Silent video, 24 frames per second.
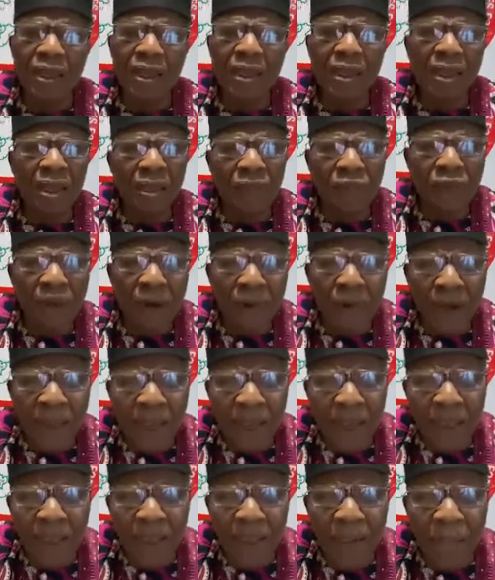If
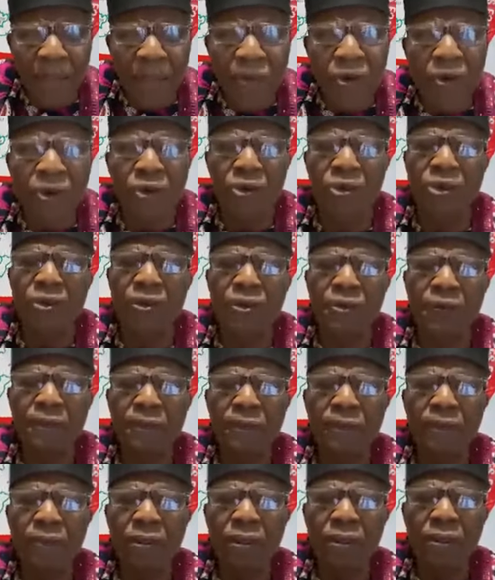our inmost,
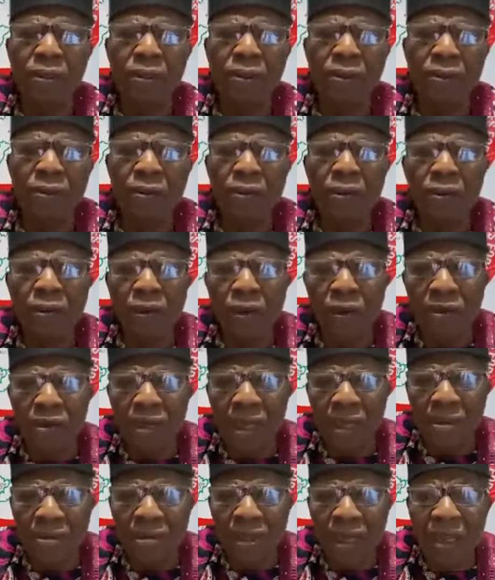who call
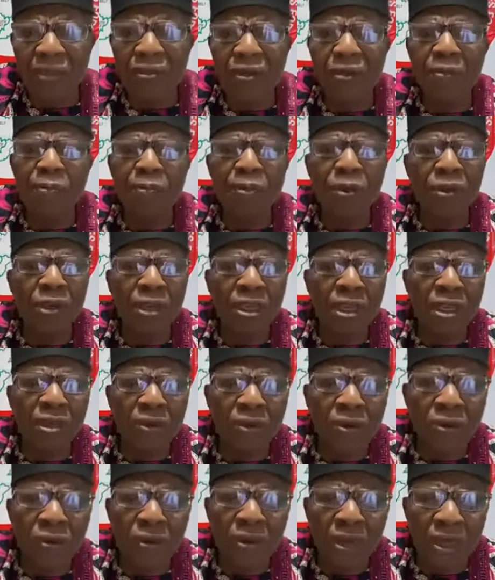themselves
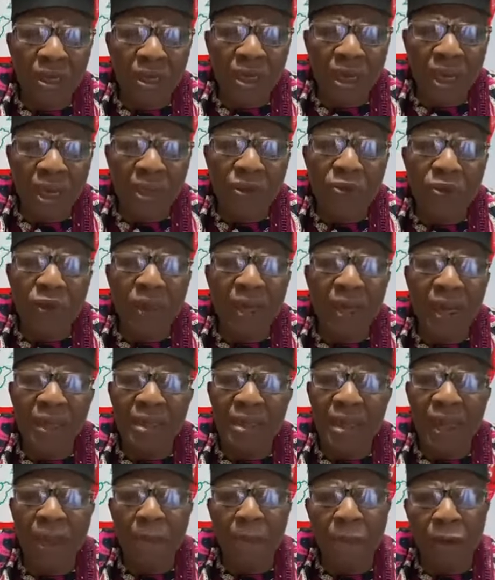political leaders, whereas
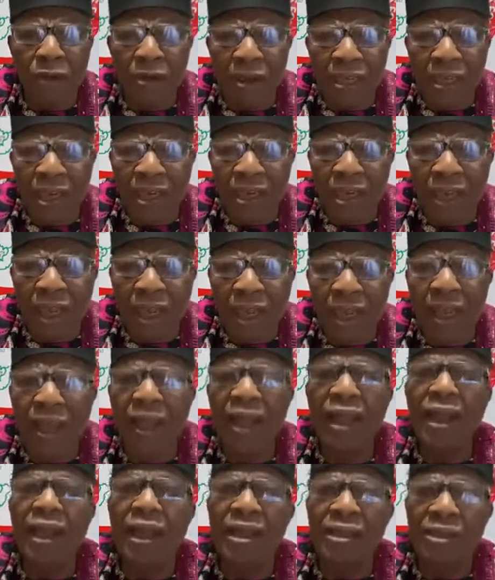they are political
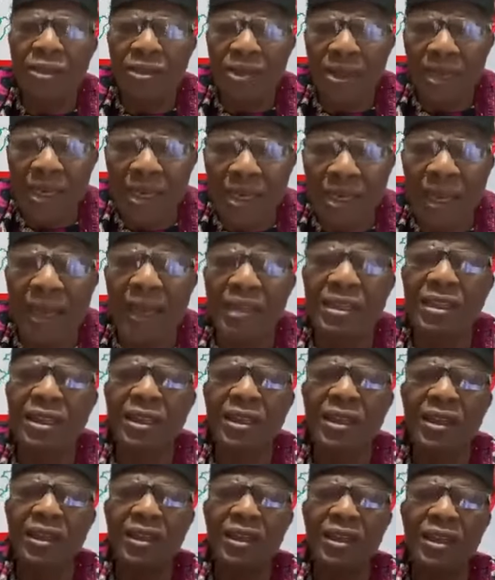traders,
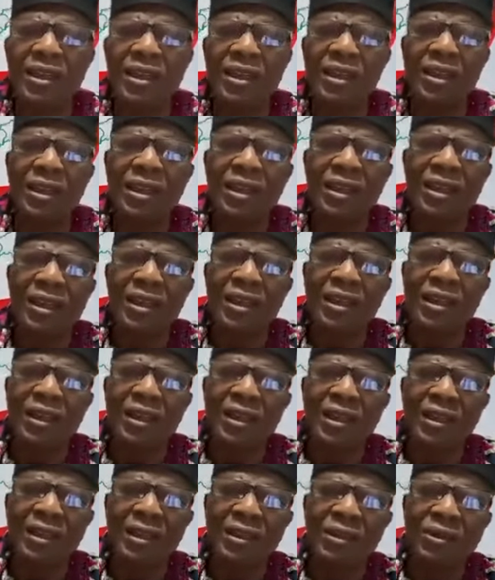
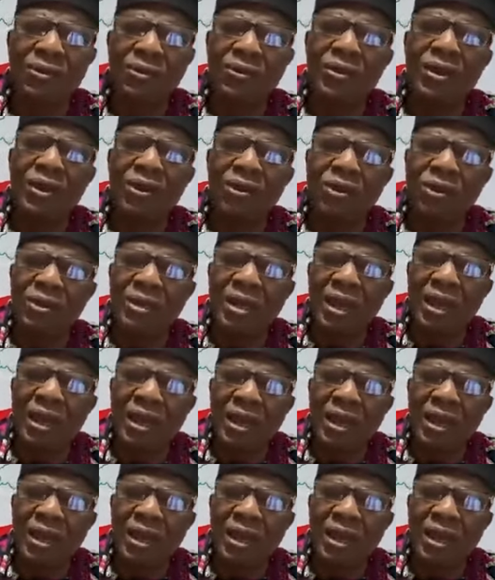will not